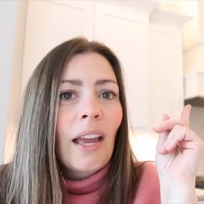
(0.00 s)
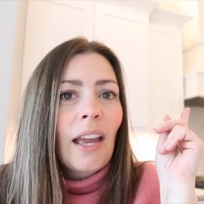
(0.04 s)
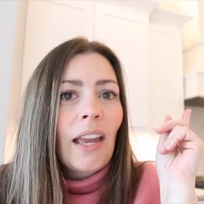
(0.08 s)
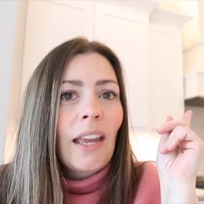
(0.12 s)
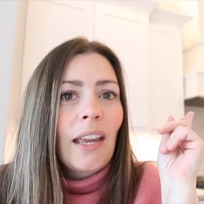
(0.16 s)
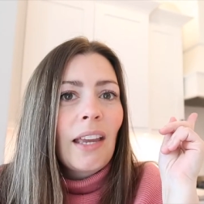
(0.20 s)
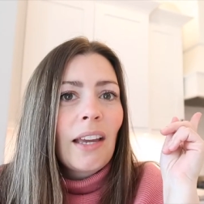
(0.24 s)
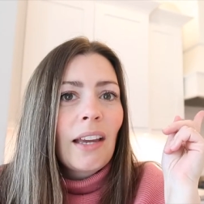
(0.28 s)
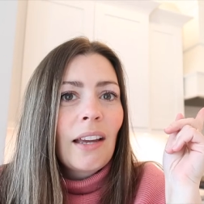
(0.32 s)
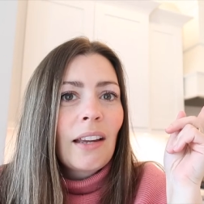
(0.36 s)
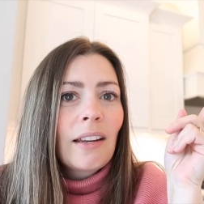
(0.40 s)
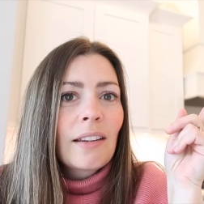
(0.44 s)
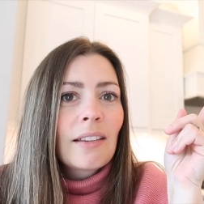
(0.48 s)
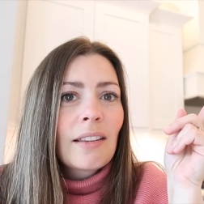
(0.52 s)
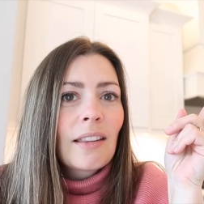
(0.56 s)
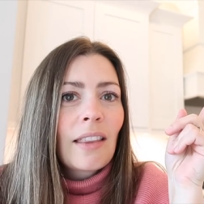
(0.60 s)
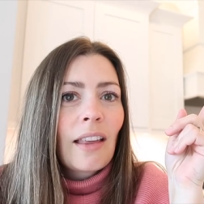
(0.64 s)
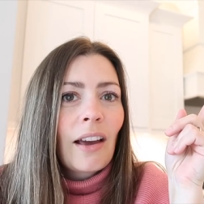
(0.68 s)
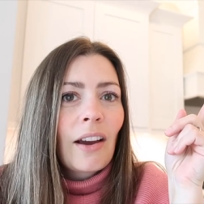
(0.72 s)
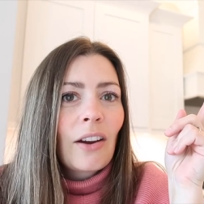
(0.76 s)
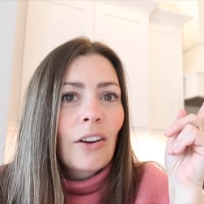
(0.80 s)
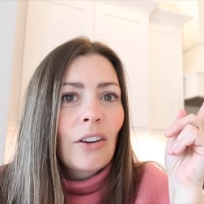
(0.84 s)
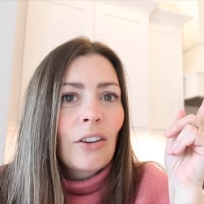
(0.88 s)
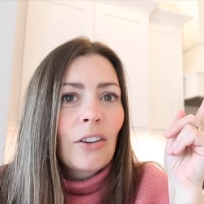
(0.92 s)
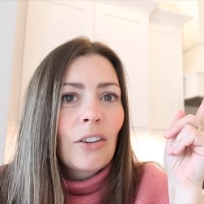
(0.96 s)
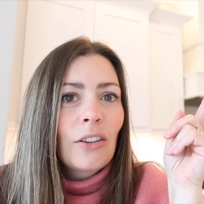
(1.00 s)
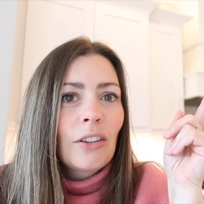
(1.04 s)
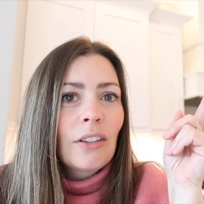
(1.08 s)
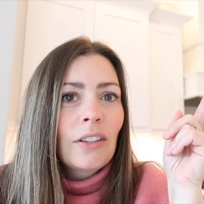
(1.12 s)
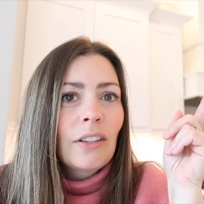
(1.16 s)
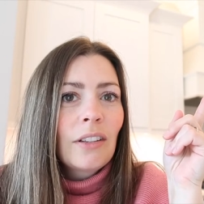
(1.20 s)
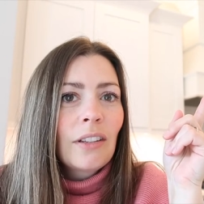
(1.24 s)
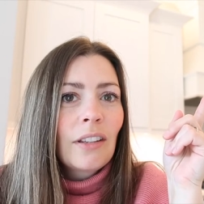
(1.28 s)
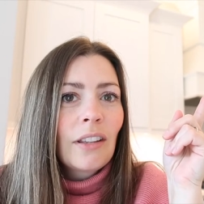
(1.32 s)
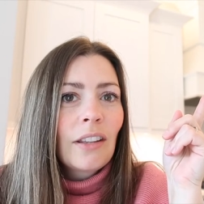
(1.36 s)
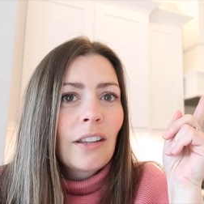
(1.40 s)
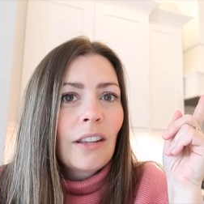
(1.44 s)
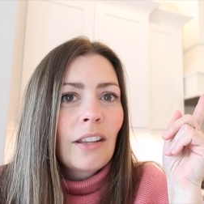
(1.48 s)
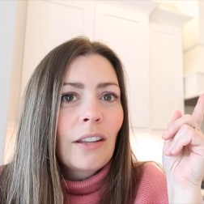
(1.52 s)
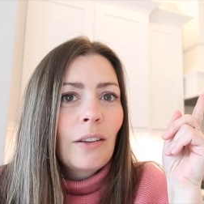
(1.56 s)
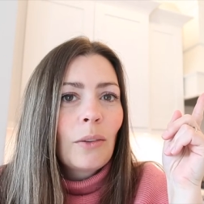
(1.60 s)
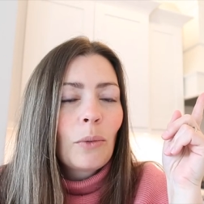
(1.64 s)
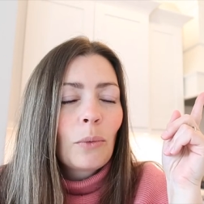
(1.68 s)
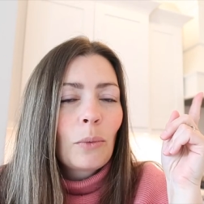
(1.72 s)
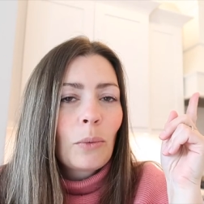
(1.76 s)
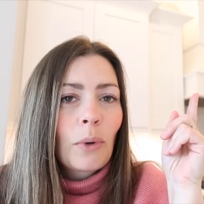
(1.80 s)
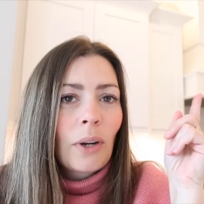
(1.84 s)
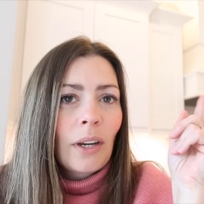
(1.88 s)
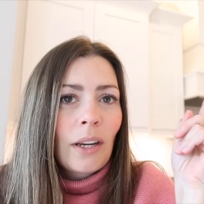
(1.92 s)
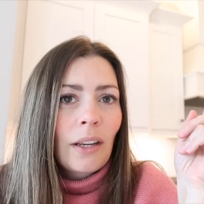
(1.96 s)
and that hood,
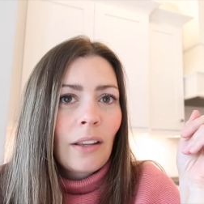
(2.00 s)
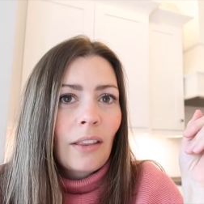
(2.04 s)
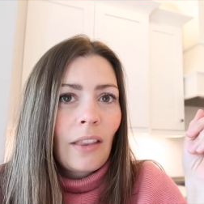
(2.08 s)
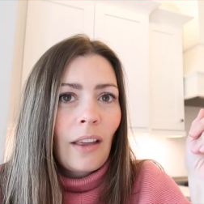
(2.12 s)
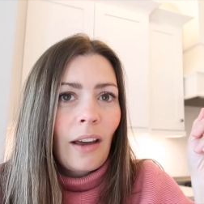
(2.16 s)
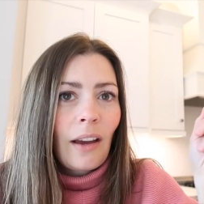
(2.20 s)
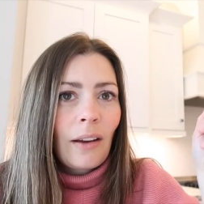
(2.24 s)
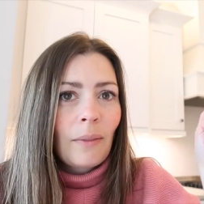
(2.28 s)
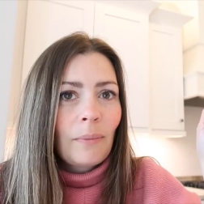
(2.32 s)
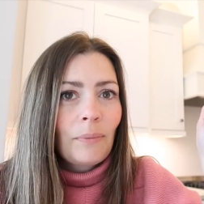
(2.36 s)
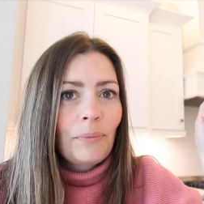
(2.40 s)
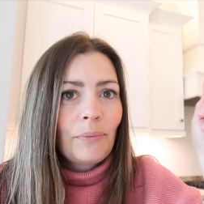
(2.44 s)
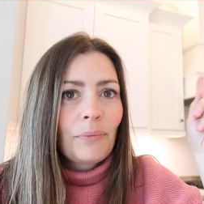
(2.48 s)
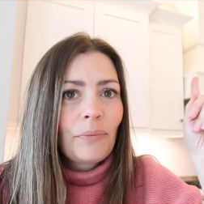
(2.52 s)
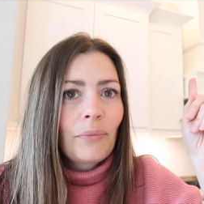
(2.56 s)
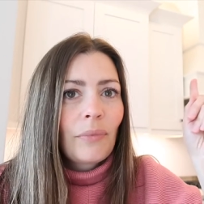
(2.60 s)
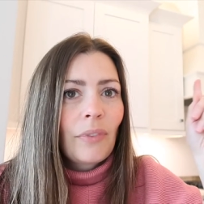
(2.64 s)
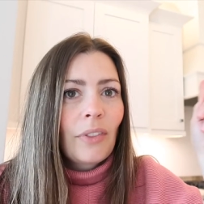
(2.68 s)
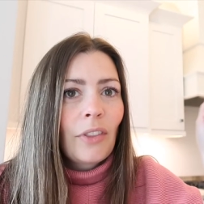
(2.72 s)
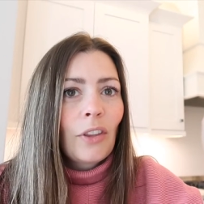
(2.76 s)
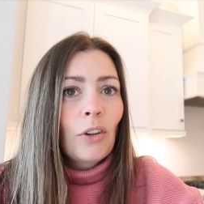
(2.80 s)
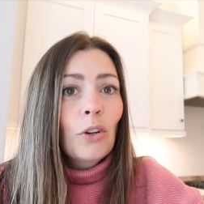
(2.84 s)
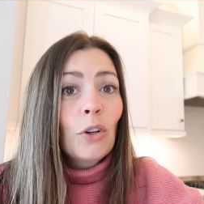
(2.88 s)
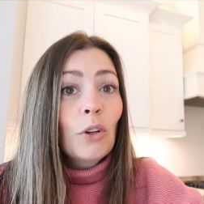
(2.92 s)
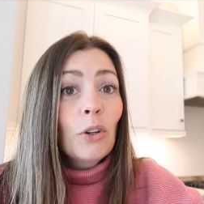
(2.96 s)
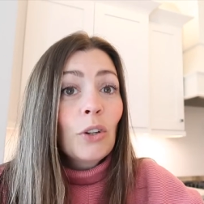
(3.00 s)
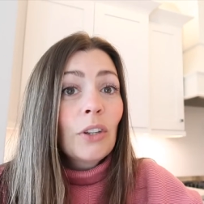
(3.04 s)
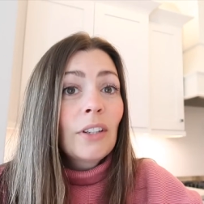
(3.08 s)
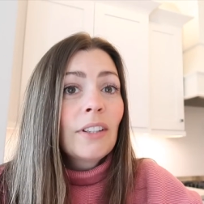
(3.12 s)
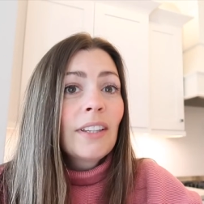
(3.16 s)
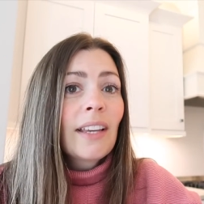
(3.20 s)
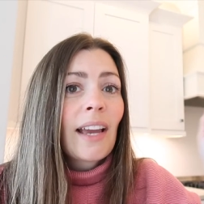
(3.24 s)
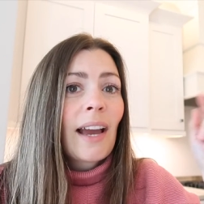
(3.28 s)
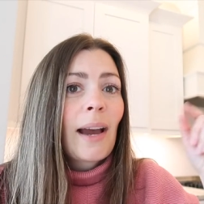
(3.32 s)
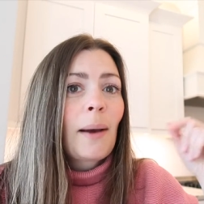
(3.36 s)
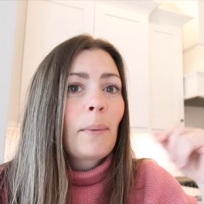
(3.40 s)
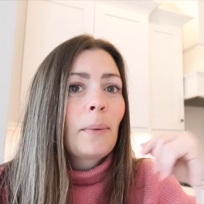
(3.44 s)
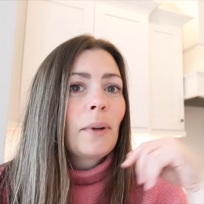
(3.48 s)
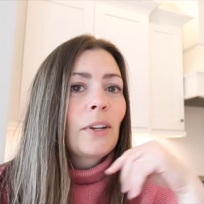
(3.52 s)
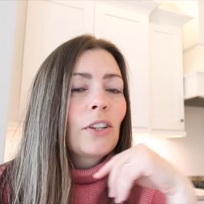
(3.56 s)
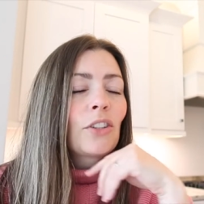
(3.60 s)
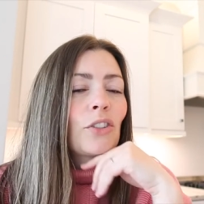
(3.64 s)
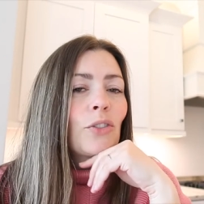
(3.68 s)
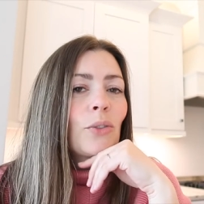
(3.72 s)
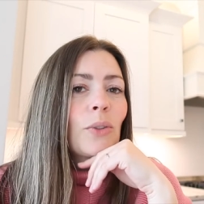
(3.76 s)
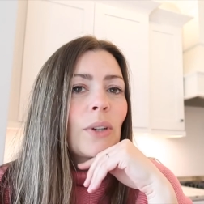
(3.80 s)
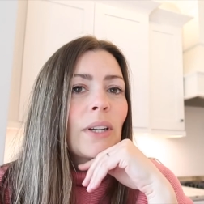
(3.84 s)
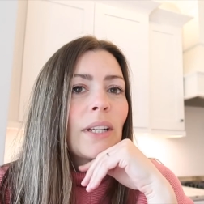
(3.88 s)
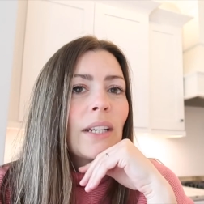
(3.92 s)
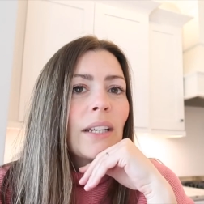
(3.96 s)
right, that the hood
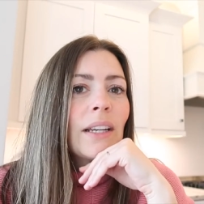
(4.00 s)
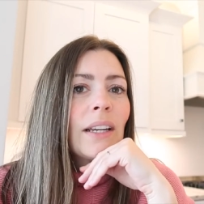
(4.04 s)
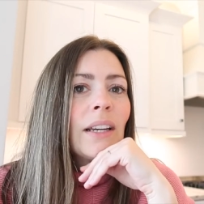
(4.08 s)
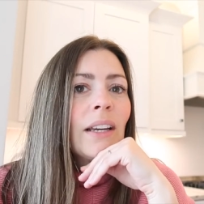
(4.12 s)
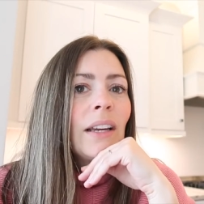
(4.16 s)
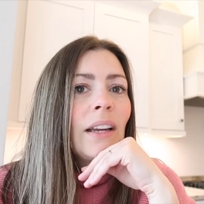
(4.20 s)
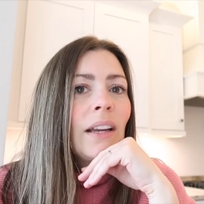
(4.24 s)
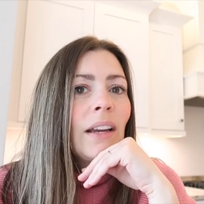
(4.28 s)
cabinetry,